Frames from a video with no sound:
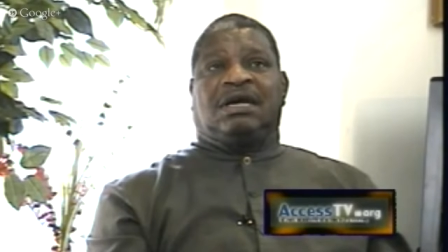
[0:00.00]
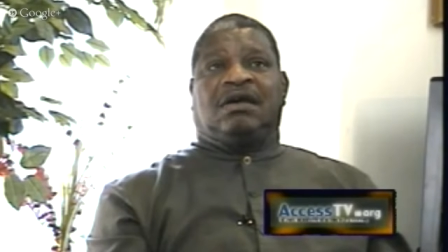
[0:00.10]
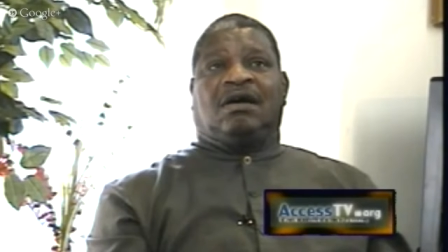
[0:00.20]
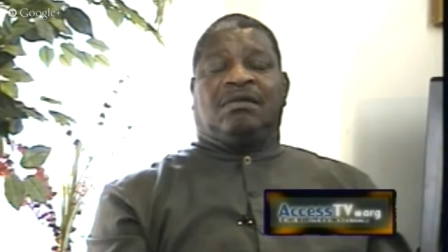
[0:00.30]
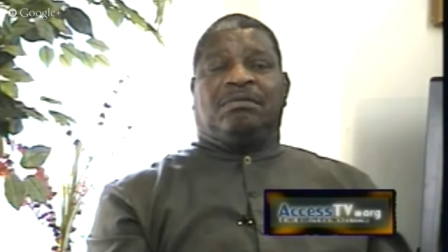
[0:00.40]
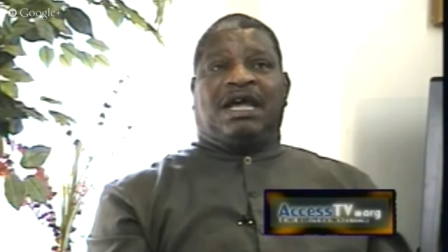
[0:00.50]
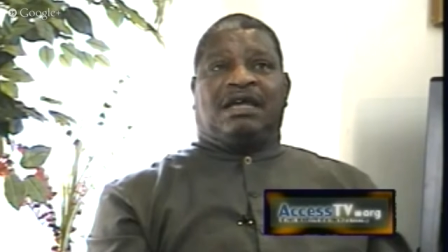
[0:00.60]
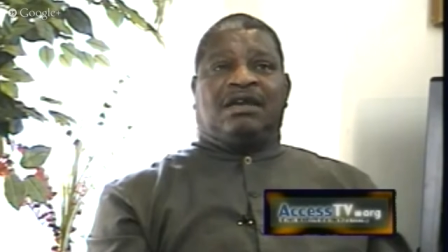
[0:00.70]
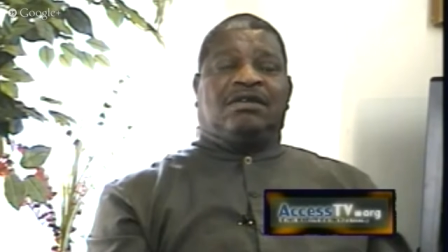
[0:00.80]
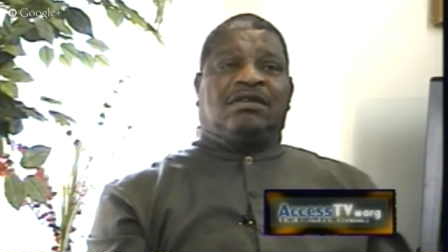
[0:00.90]
Got back
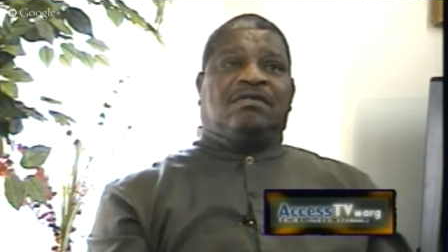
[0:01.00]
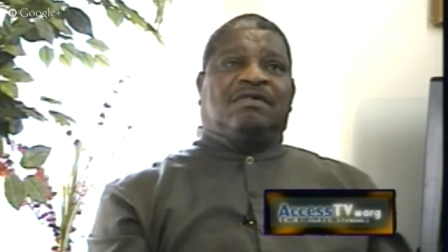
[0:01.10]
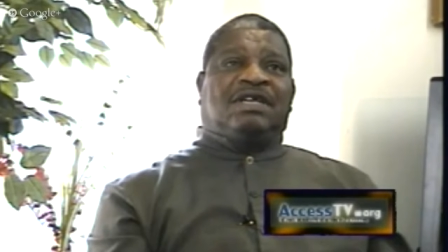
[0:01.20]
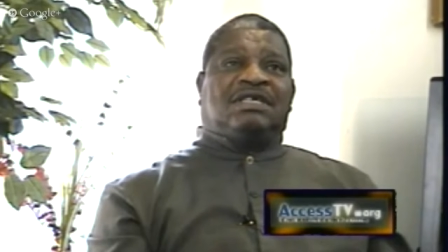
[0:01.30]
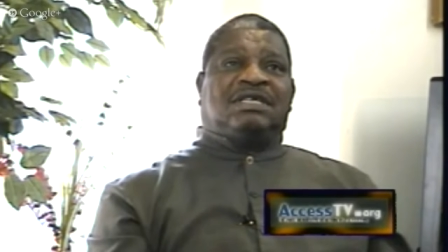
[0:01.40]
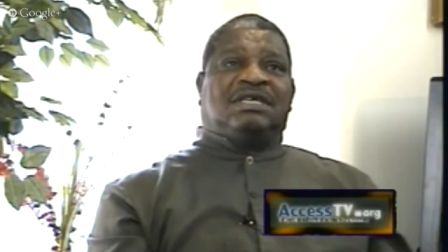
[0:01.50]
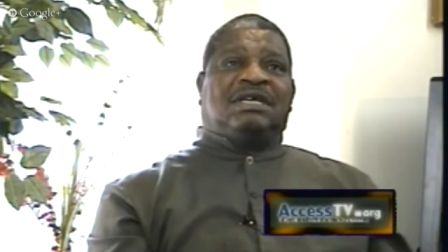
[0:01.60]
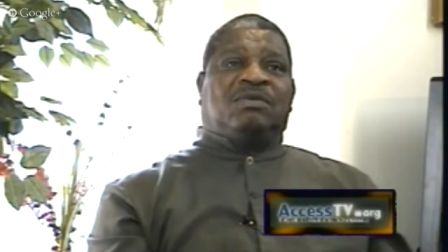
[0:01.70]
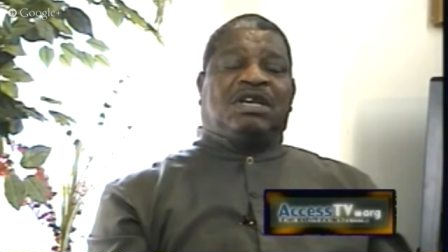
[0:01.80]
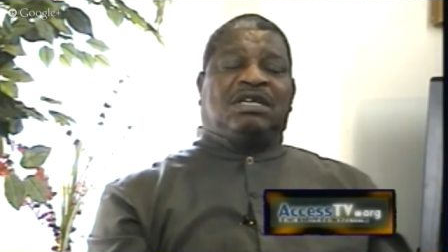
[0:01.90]
into university
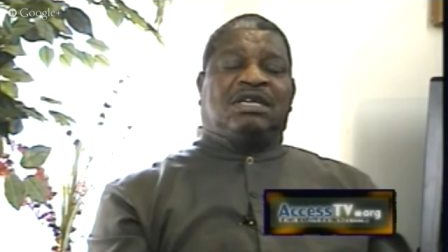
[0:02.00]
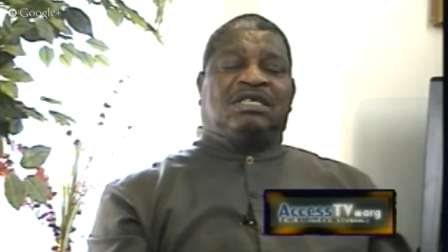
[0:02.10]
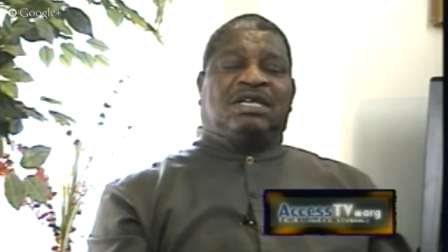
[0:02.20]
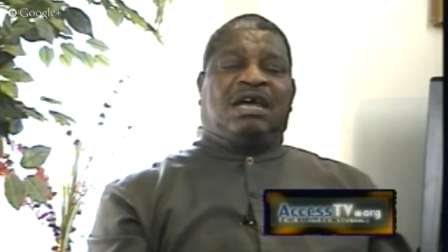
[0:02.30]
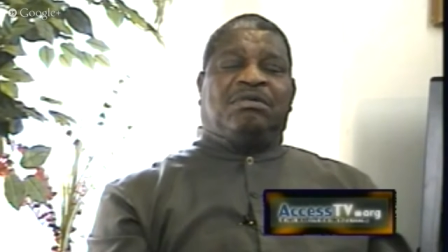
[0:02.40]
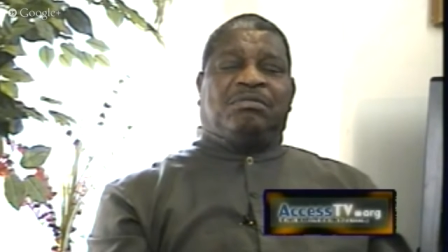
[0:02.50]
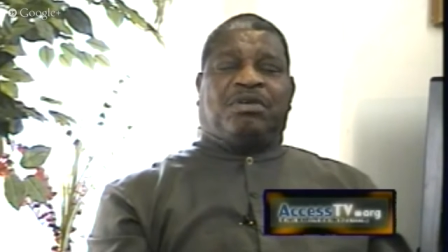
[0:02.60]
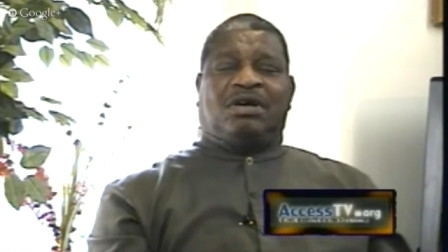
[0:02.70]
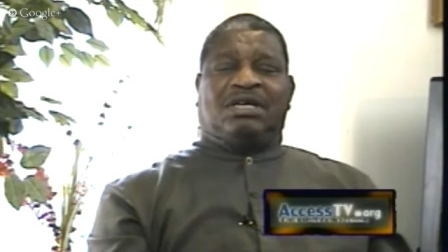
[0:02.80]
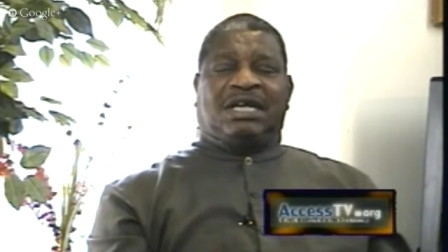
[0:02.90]
when this time at
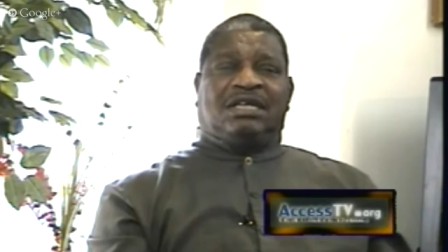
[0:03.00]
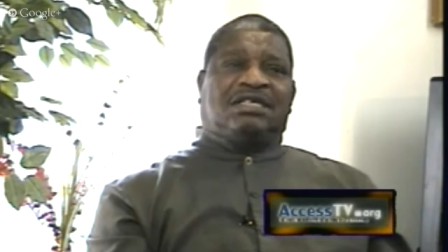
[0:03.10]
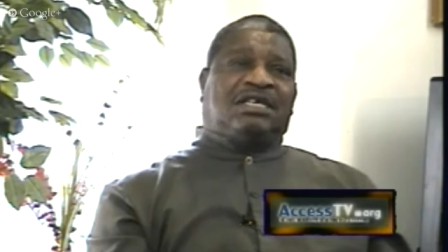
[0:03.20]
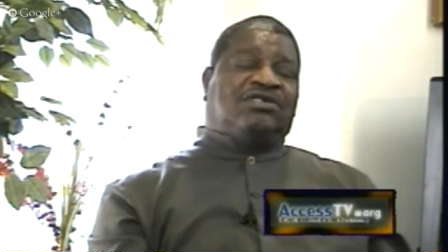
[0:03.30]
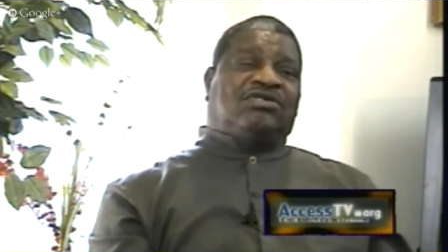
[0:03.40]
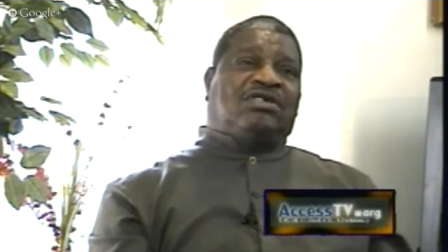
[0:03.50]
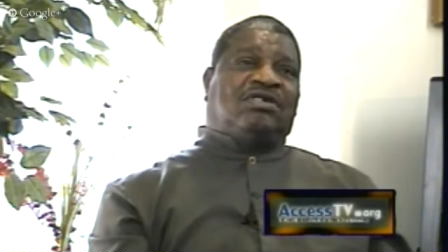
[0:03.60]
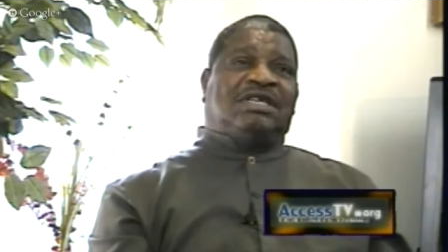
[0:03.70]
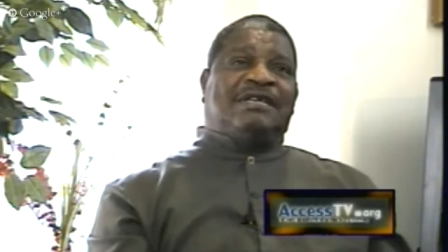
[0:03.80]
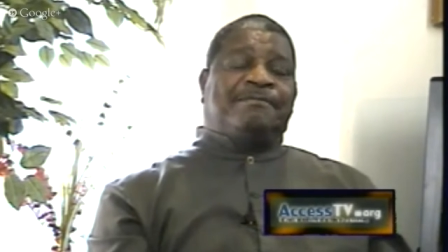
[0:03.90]
Polytechnic Central
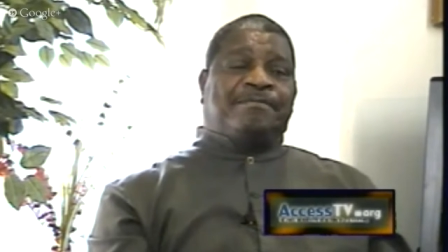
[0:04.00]
London,